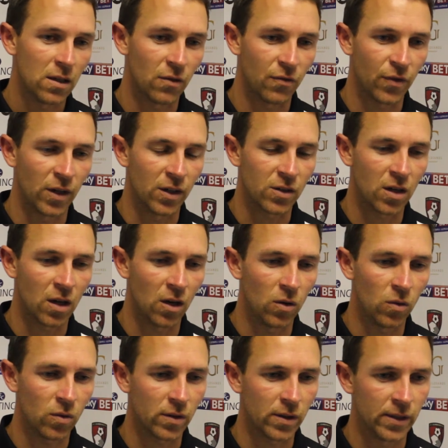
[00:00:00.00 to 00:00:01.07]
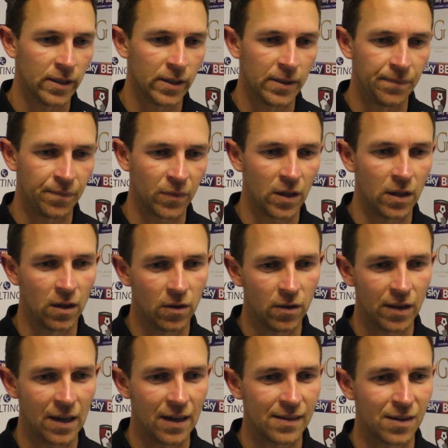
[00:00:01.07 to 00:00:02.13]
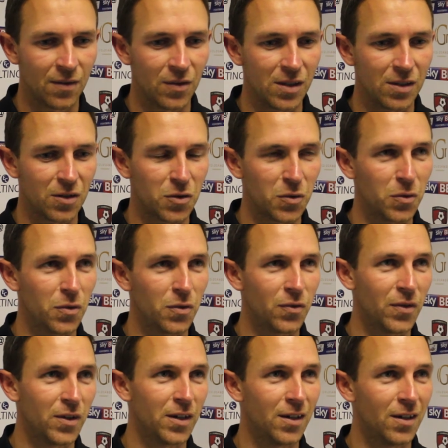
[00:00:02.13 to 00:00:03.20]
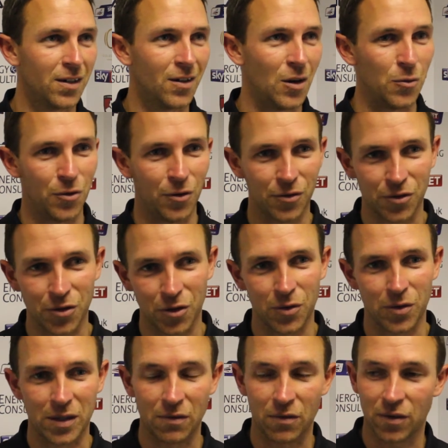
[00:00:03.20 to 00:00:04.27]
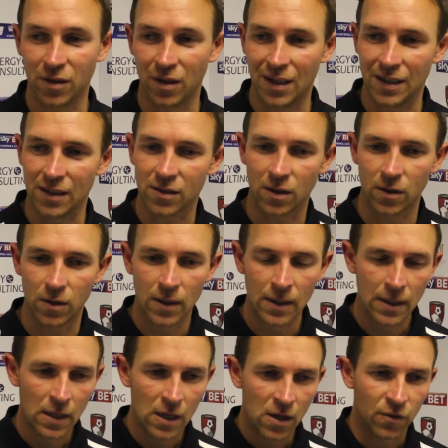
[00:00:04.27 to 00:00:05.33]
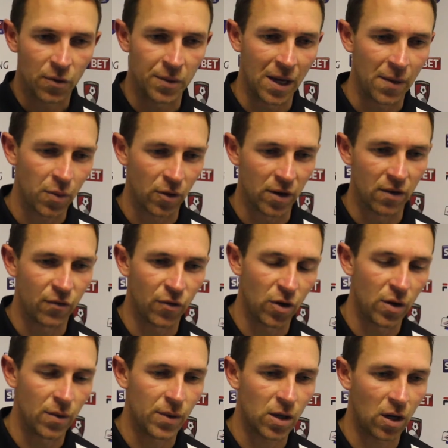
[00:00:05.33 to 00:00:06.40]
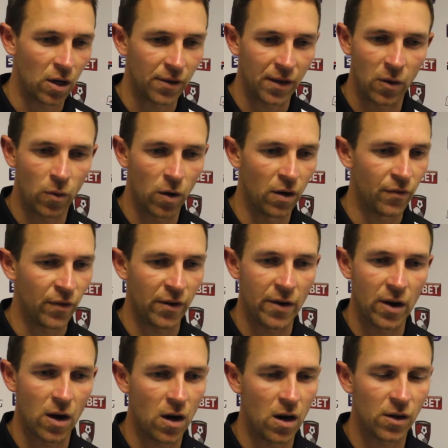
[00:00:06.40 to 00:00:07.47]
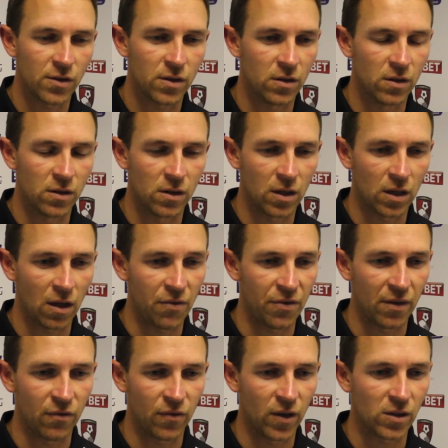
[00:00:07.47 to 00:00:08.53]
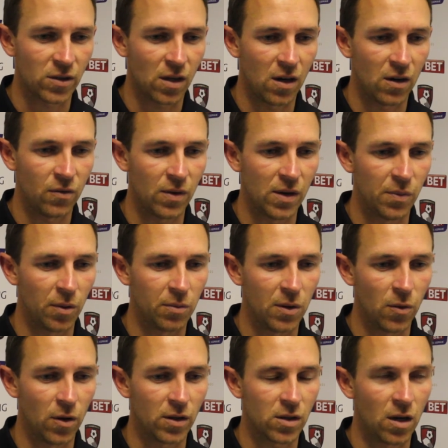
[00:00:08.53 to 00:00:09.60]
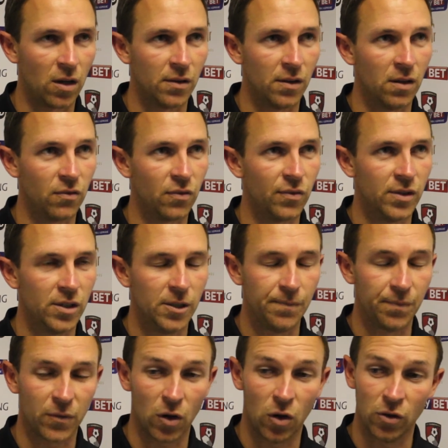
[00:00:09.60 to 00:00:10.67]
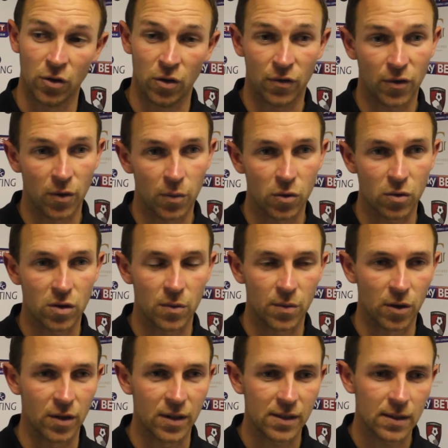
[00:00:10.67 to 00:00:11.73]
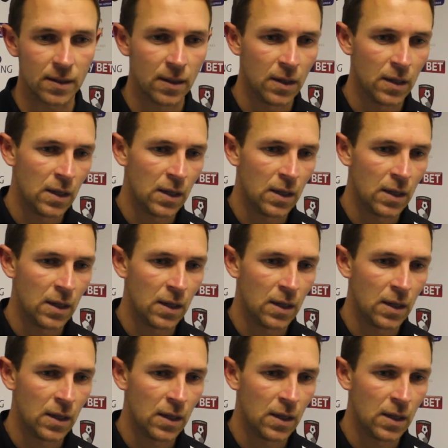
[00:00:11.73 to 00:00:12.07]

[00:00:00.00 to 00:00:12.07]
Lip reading: the first goal. You know, they had something to sort of hold on to and everything like that. So from that point of view, it was hard. They worked very hard. And I don't think first half, we probably worked hard enough on and off the ball, to be honest.